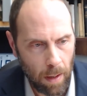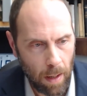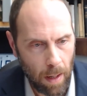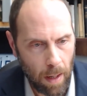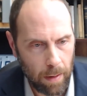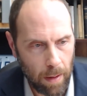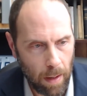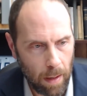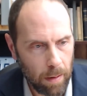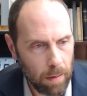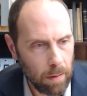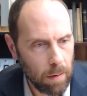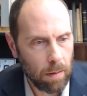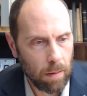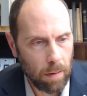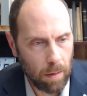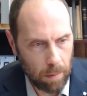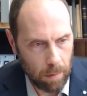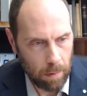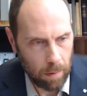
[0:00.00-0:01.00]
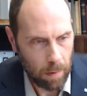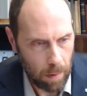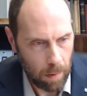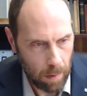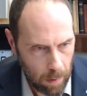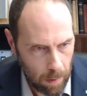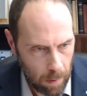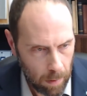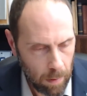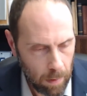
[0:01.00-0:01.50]
and then
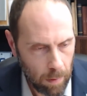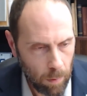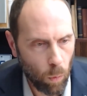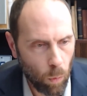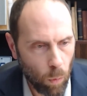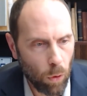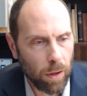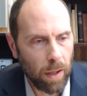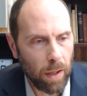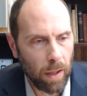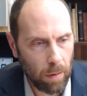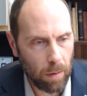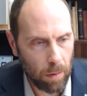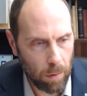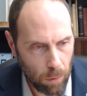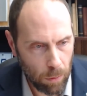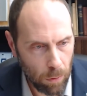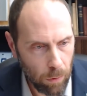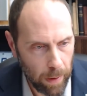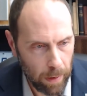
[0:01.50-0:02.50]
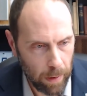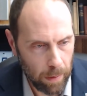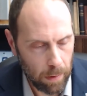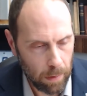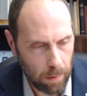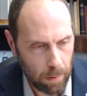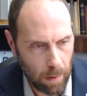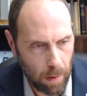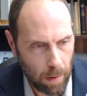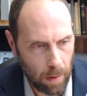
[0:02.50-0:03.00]
working through it
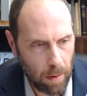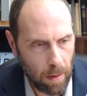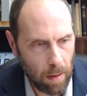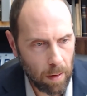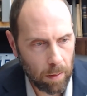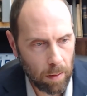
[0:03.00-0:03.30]
and